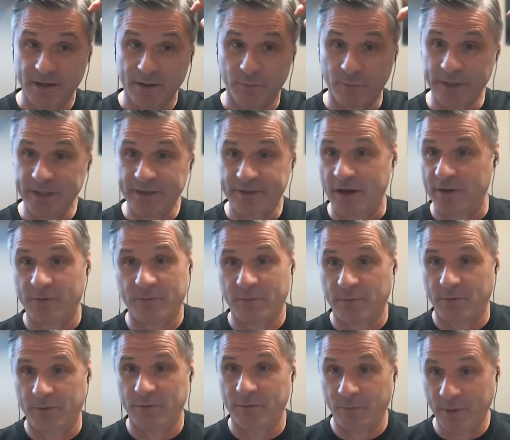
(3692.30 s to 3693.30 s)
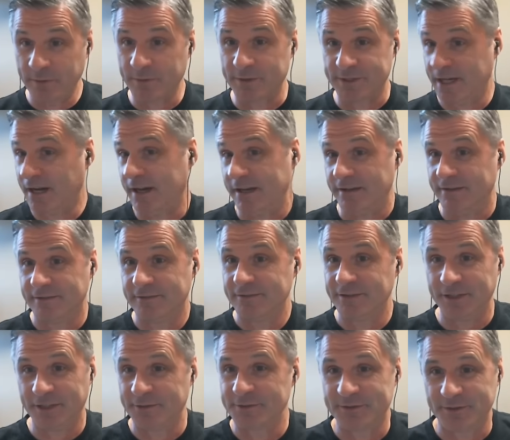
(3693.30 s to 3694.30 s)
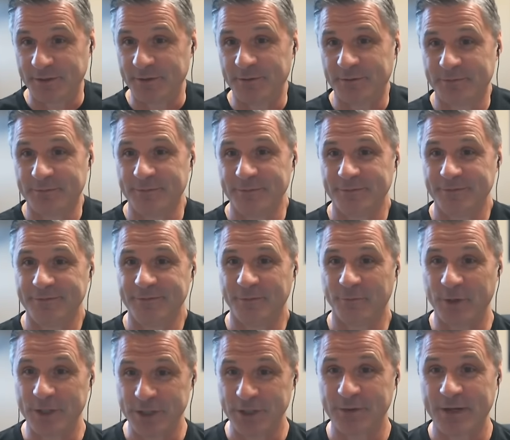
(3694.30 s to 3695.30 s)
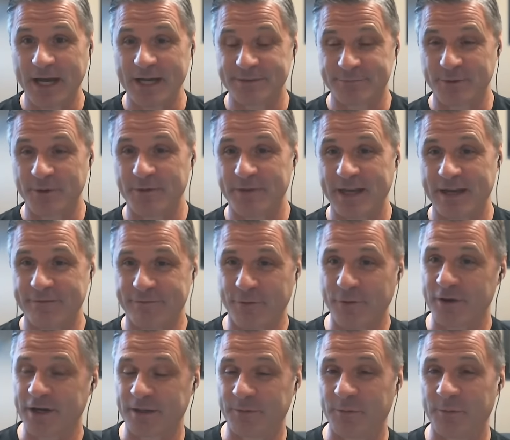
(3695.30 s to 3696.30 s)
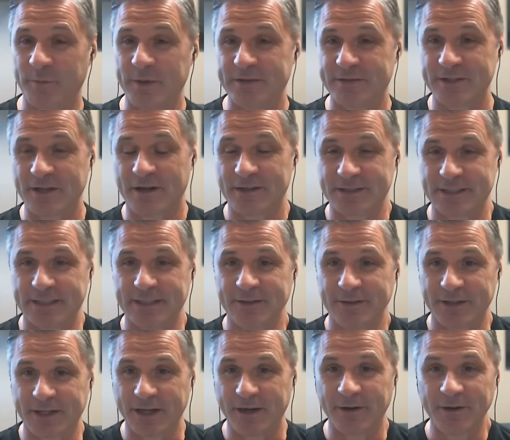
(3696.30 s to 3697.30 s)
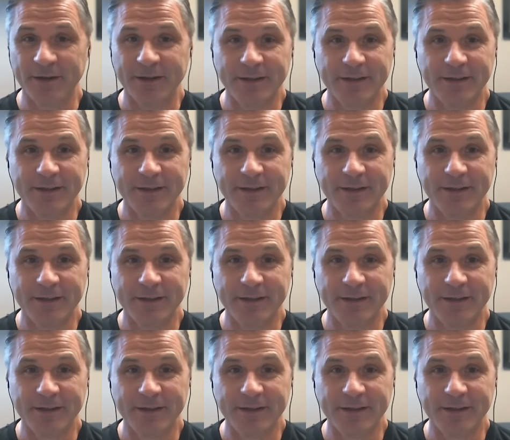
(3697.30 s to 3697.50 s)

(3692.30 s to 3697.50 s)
we thought we were done. You know, so sure. when you guys rode that fork and when we talked a year ago,